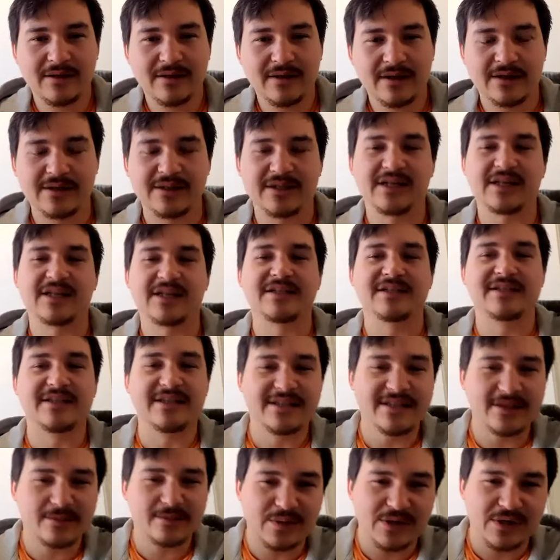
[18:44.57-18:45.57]
and then it
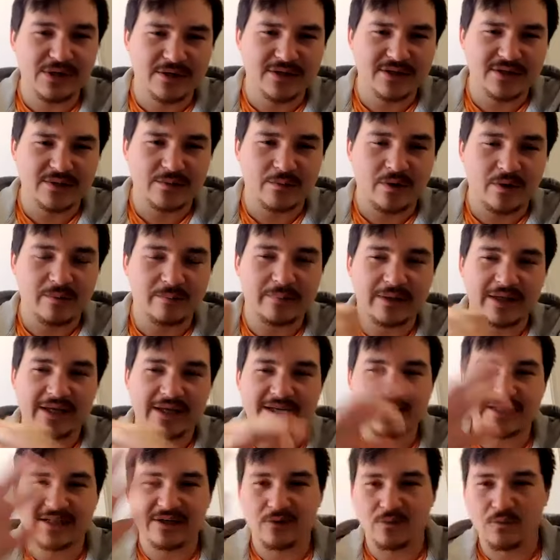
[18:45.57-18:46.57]
disappears in one
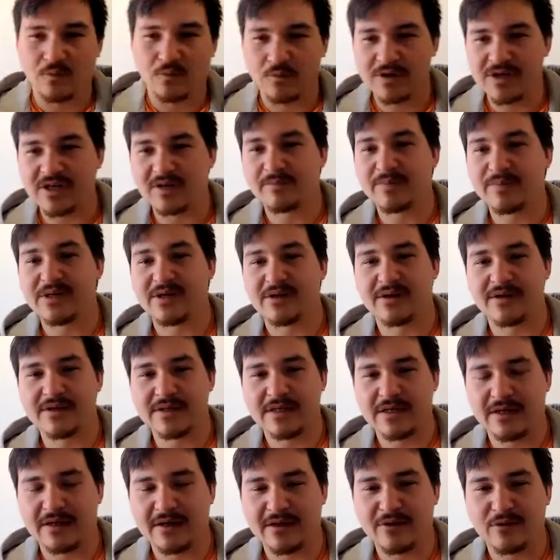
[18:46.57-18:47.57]
place and it reappears
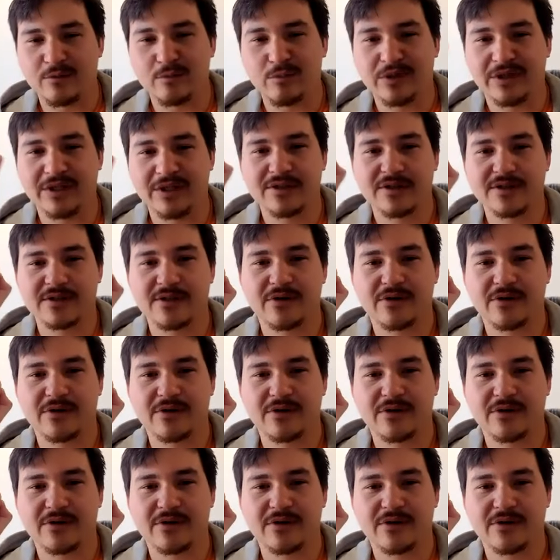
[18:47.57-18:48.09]
in another place.